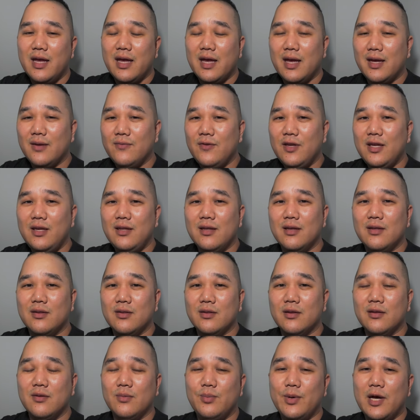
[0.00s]
Having a
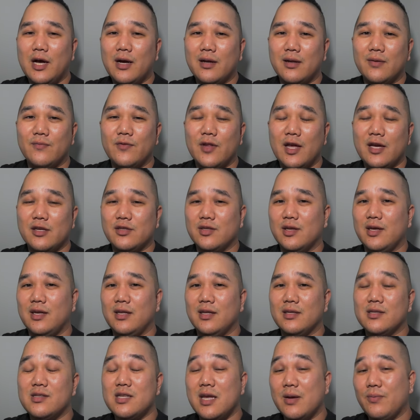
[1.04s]
little pocket
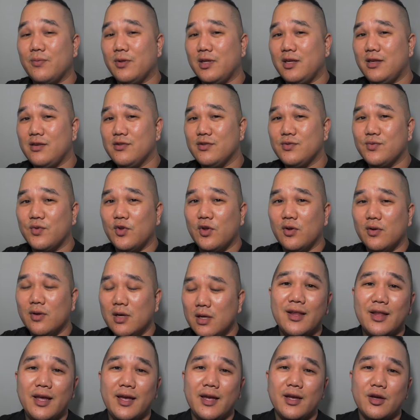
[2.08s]
flashlight is definitely useful.
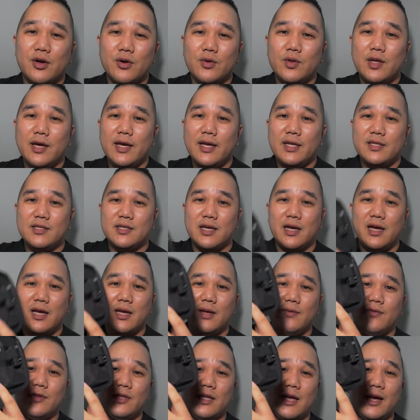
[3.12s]
I like Olights. I
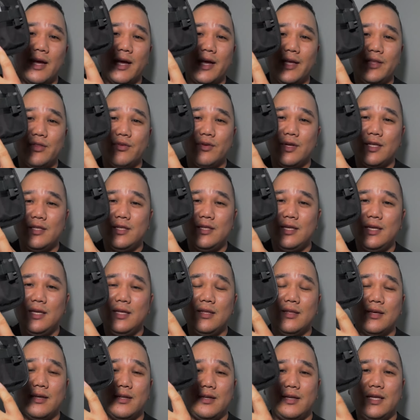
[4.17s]
have an
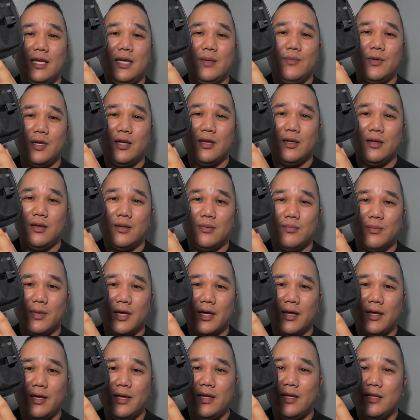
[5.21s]
i3T that I keep in
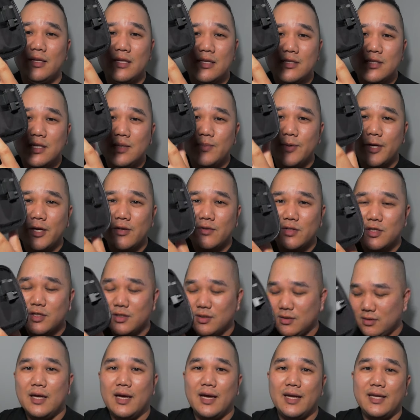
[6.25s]
my EDC
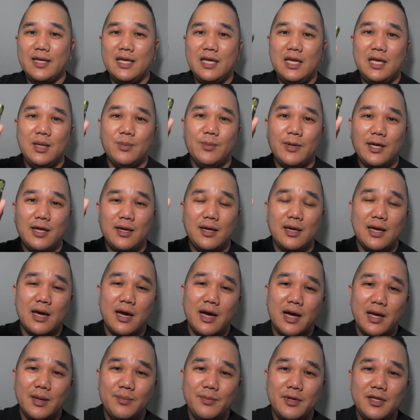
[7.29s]
pouch. I keep a
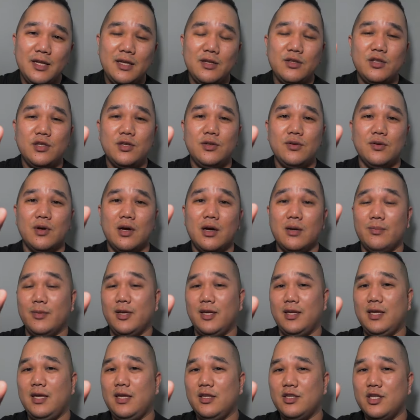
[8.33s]
iMini 2 on
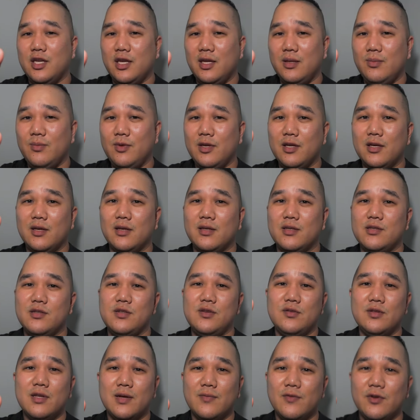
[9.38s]
my keychain because
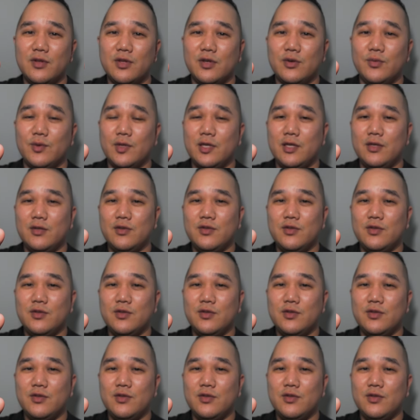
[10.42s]
you never know when you